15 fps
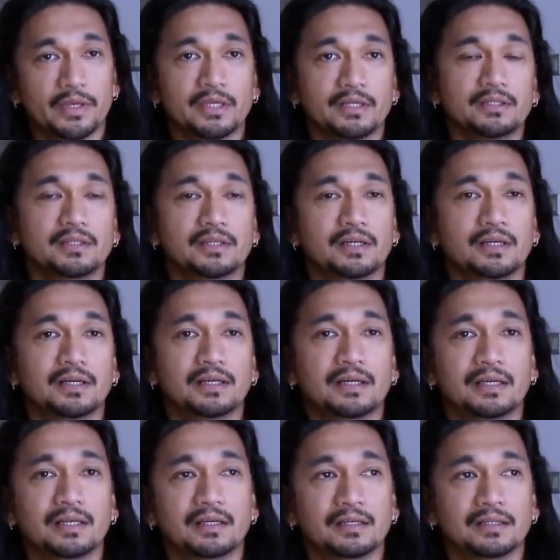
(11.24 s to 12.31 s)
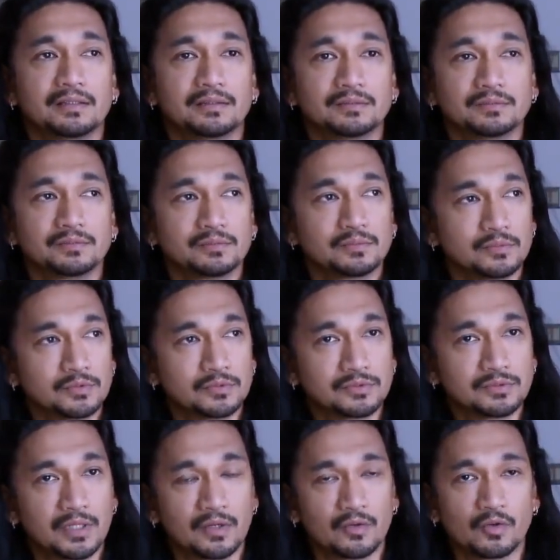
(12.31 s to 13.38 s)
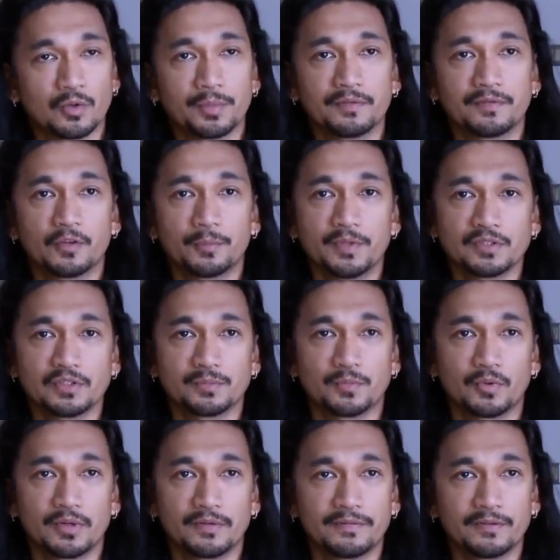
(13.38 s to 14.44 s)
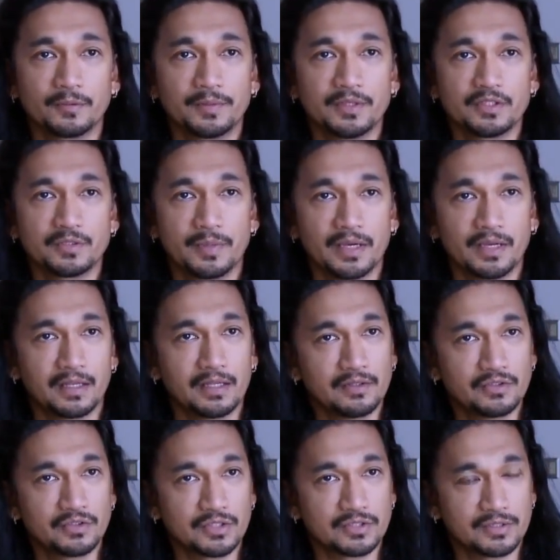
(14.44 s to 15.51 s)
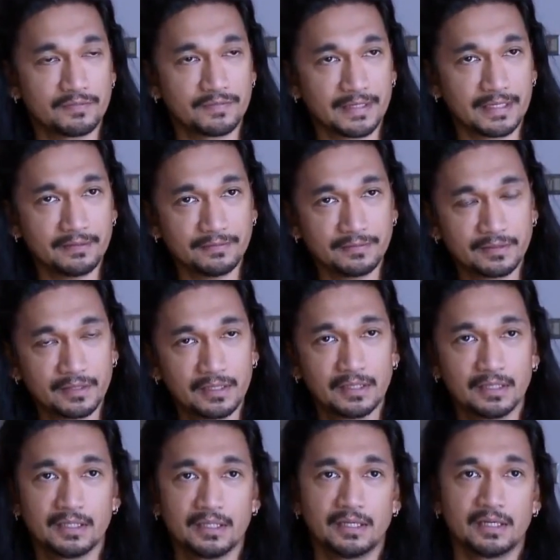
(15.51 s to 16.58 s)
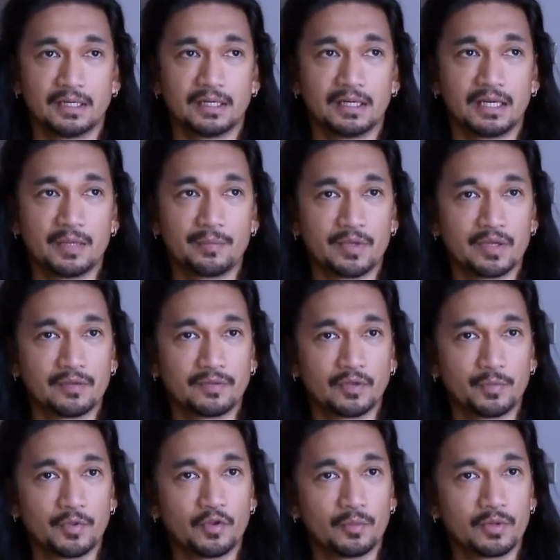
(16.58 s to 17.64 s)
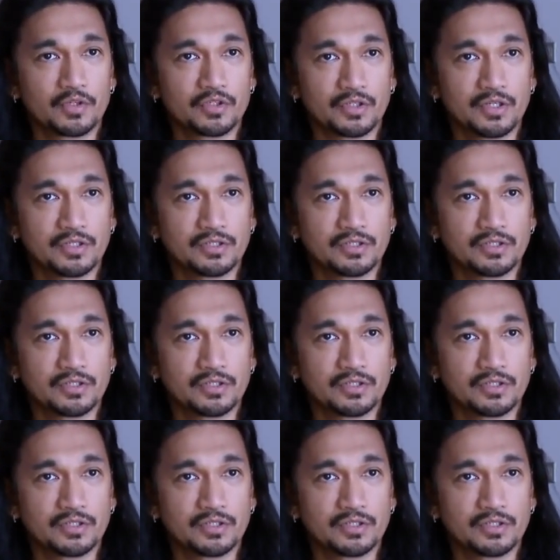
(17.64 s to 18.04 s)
Cuenca. I grew up in the Philippines. I was born in the Philippines back in 1965. I'm a Filipino martial